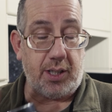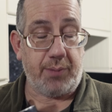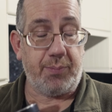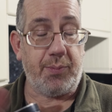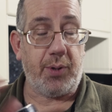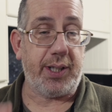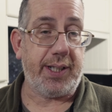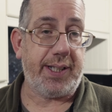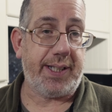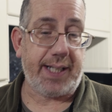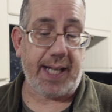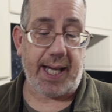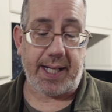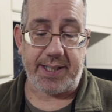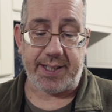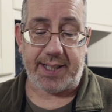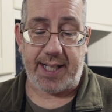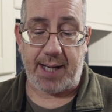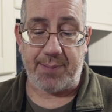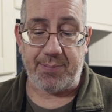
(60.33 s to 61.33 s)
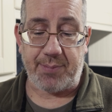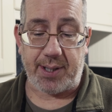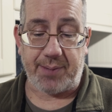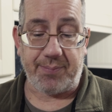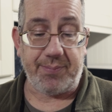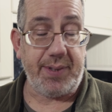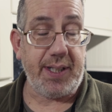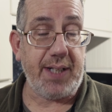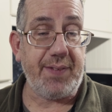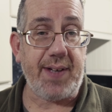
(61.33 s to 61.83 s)
on my Canon camera.
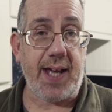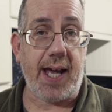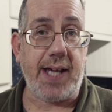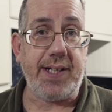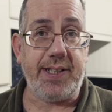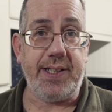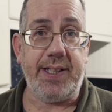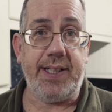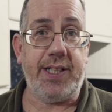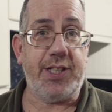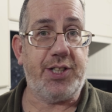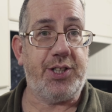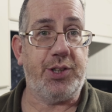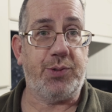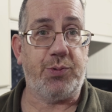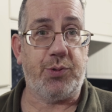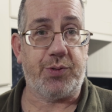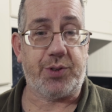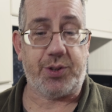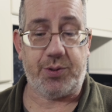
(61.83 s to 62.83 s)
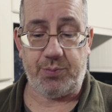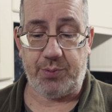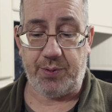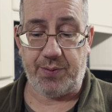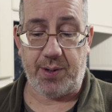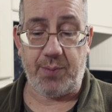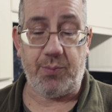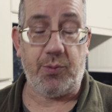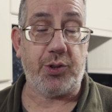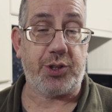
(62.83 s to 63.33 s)
Never had any issues with
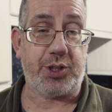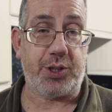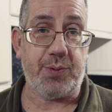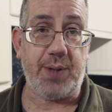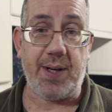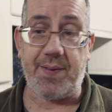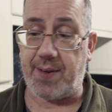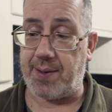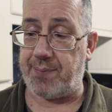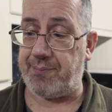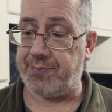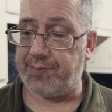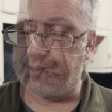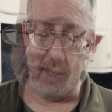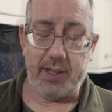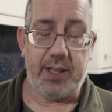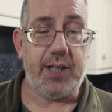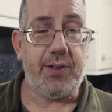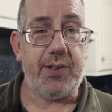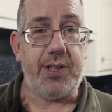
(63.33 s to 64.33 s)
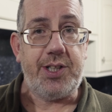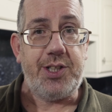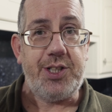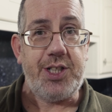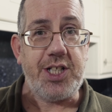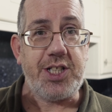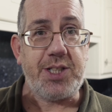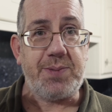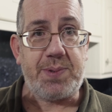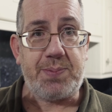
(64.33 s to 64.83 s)
them whatsoever. They're a
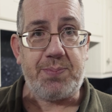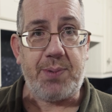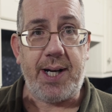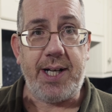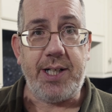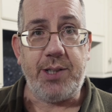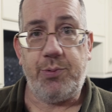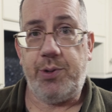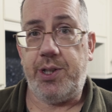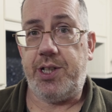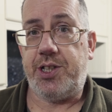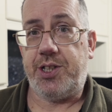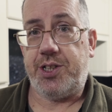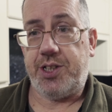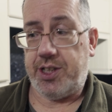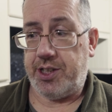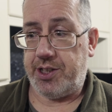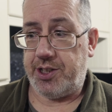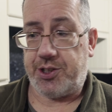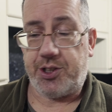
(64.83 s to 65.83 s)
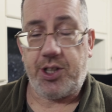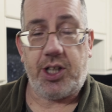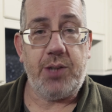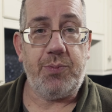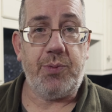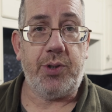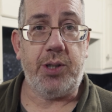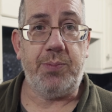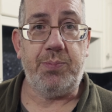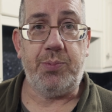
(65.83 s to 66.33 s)
Jessop's brand, which at the
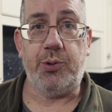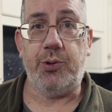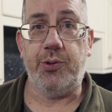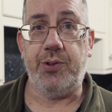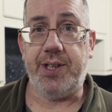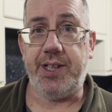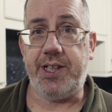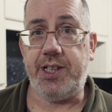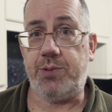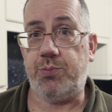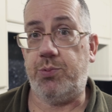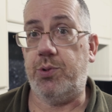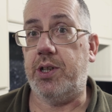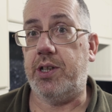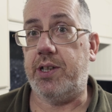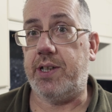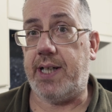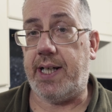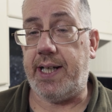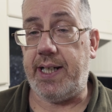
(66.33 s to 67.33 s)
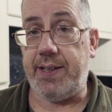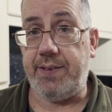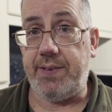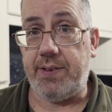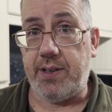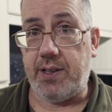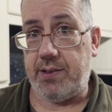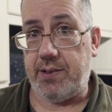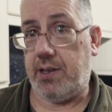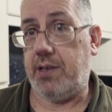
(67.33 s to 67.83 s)
time when I bought these were
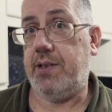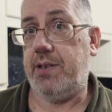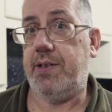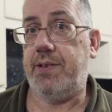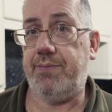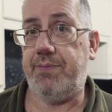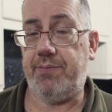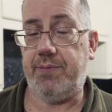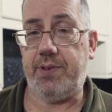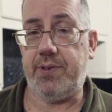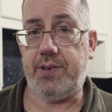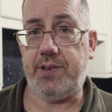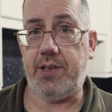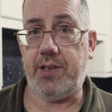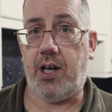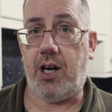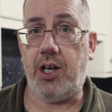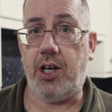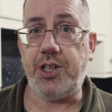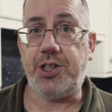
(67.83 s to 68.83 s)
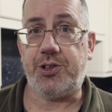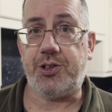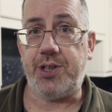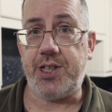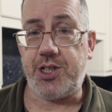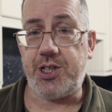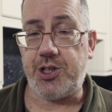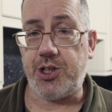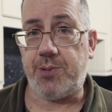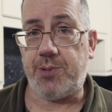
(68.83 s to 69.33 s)
a high
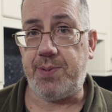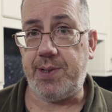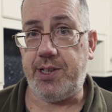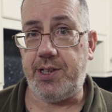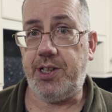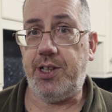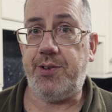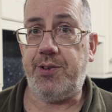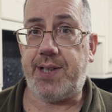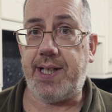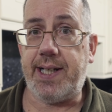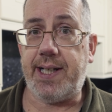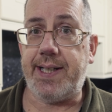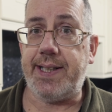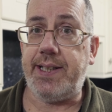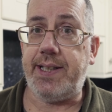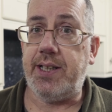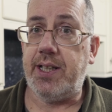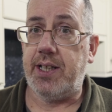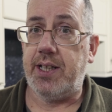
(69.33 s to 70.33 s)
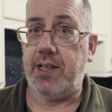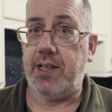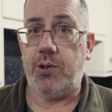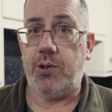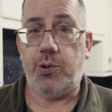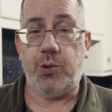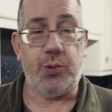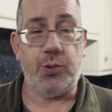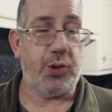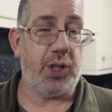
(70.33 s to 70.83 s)
street shop in the UK,
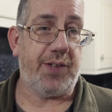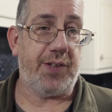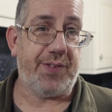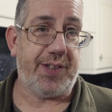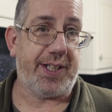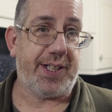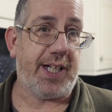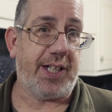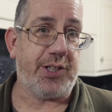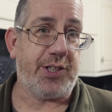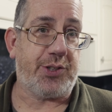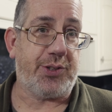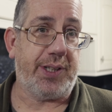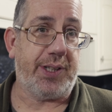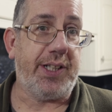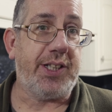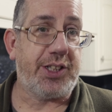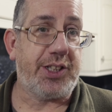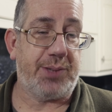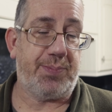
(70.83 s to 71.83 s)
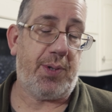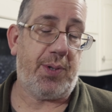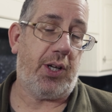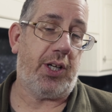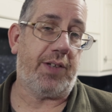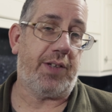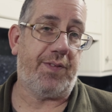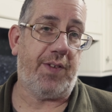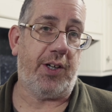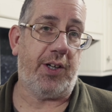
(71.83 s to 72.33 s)
all over the country
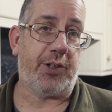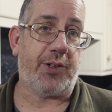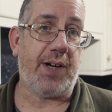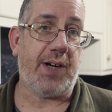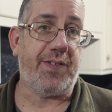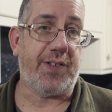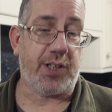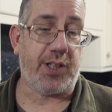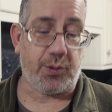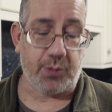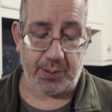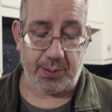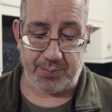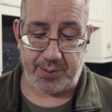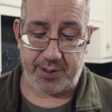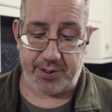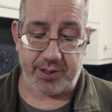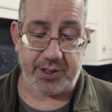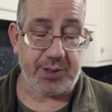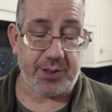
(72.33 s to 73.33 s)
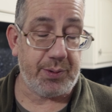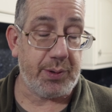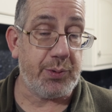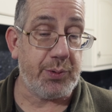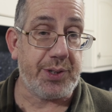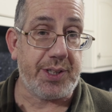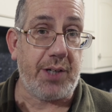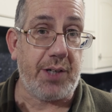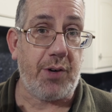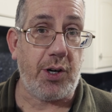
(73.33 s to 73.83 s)
supplying photographic equipment, so it
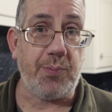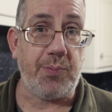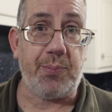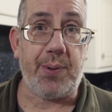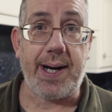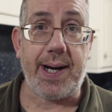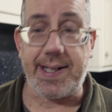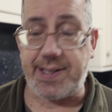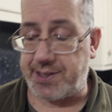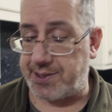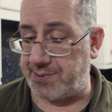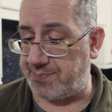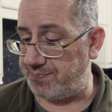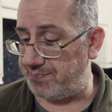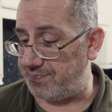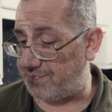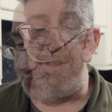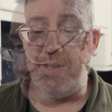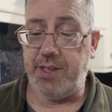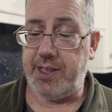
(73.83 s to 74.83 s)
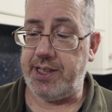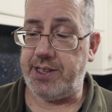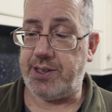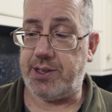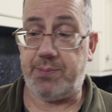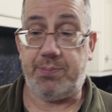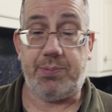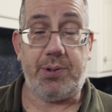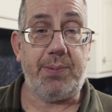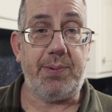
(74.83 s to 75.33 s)
was their own brand. These
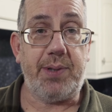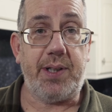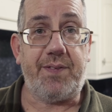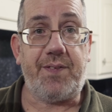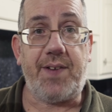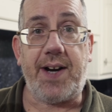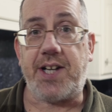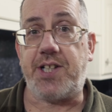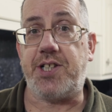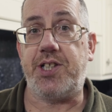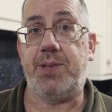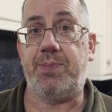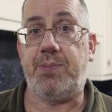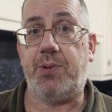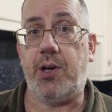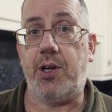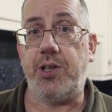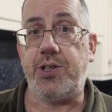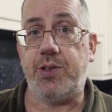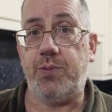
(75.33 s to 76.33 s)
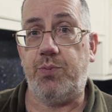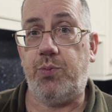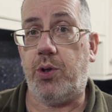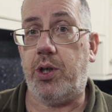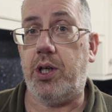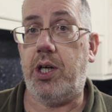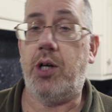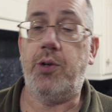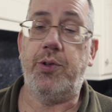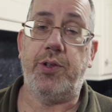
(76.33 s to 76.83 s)
are probably a fraction of the price of
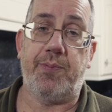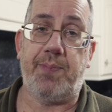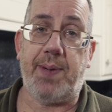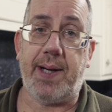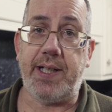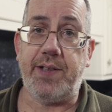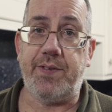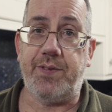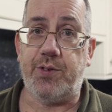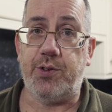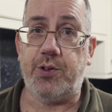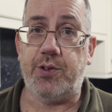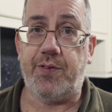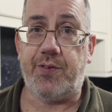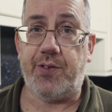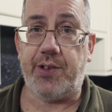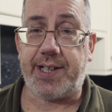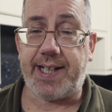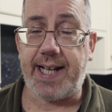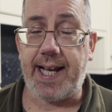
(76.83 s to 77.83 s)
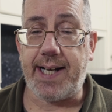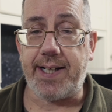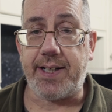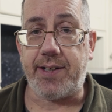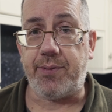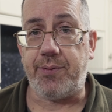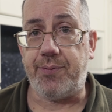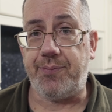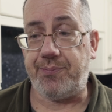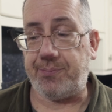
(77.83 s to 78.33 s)
what I would have paid for a
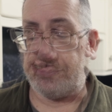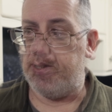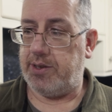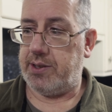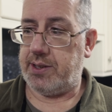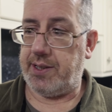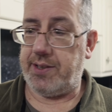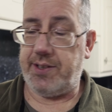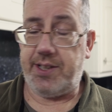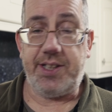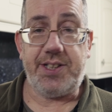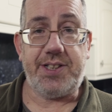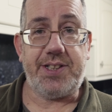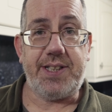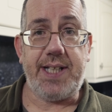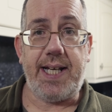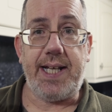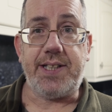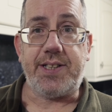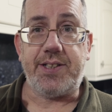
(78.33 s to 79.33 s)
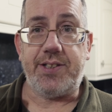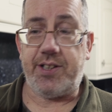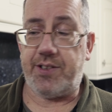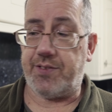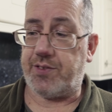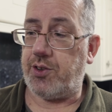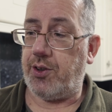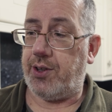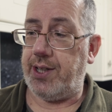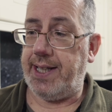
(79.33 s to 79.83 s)
Canon. So this set that
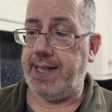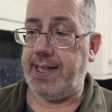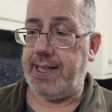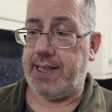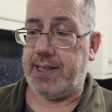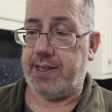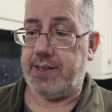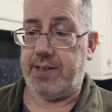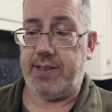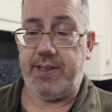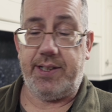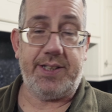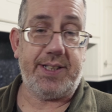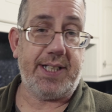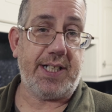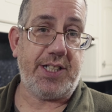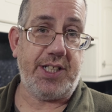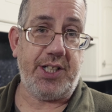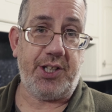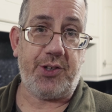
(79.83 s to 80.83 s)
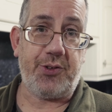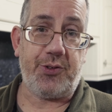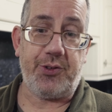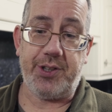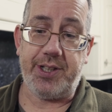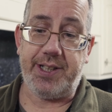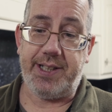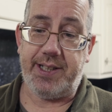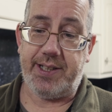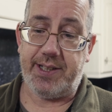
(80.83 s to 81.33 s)
I've got here is actually
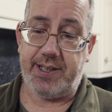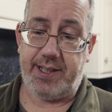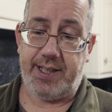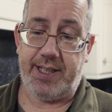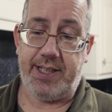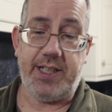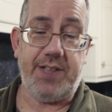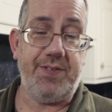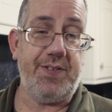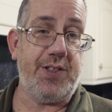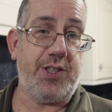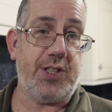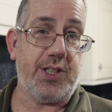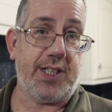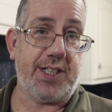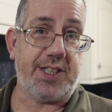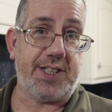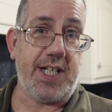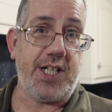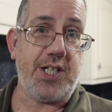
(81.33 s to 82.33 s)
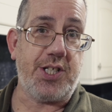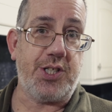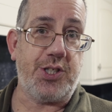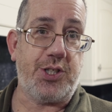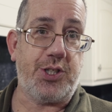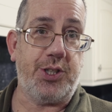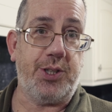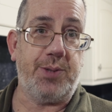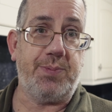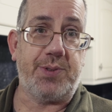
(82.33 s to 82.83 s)
3 individual extension
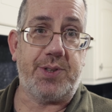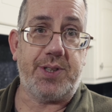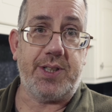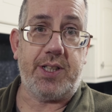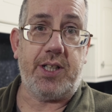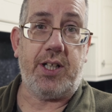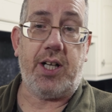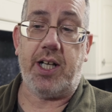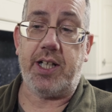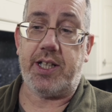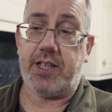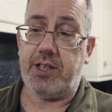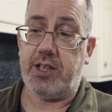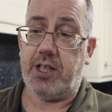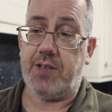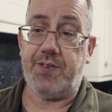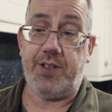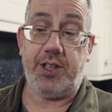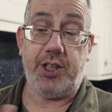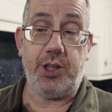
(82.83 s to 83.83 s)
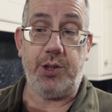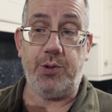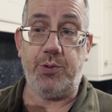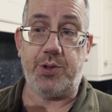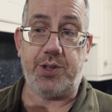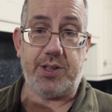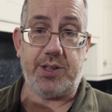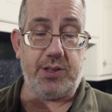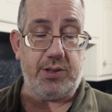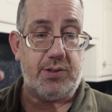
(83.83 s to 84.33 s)
tubes that I can either
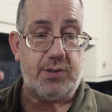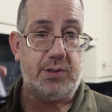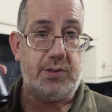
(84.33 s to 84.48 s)
use